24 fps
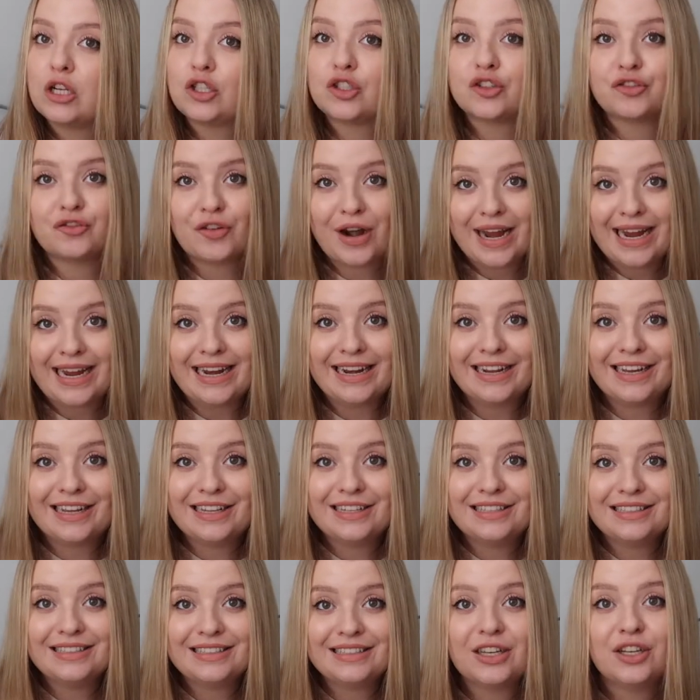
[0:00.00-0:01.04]

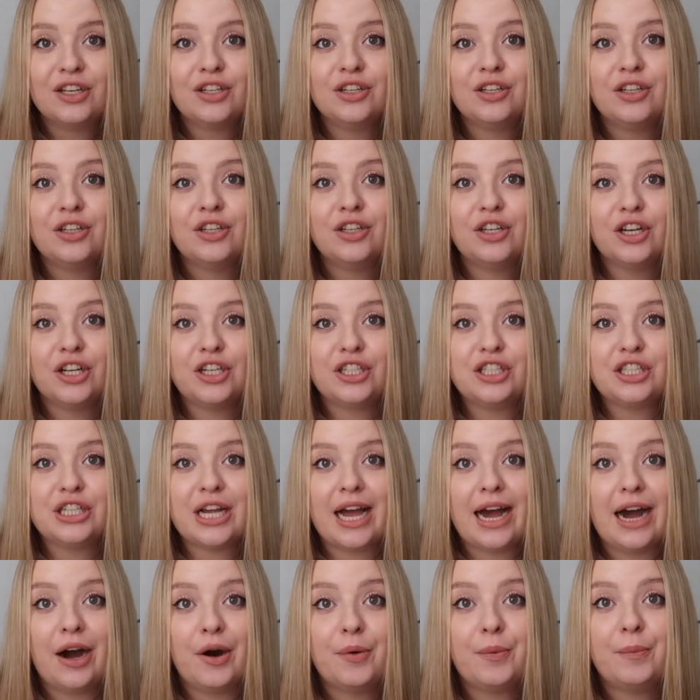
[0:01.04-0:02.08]
trainers, good
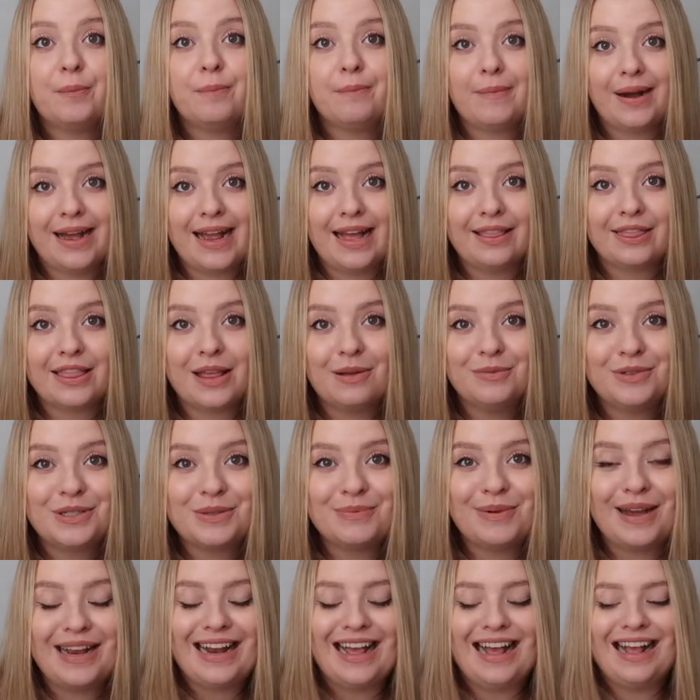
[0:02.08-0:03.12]
shout, might add them
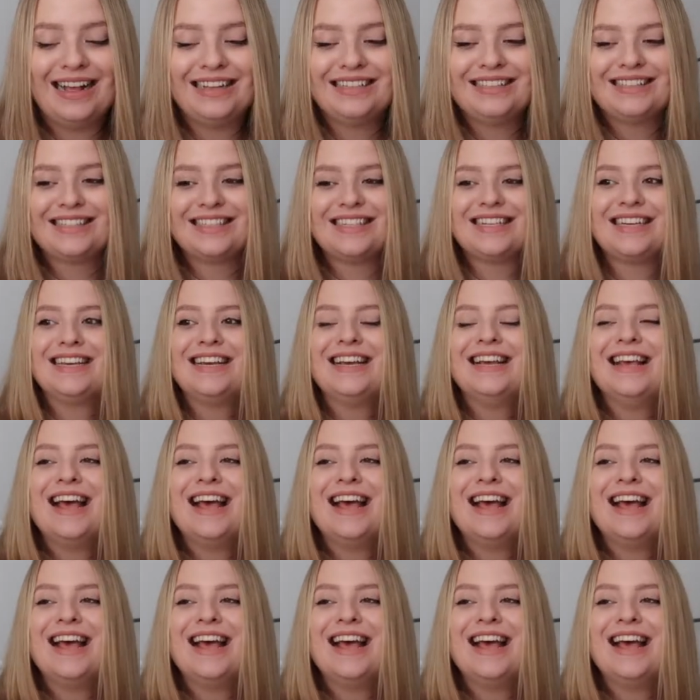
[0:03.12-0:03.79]
to my list.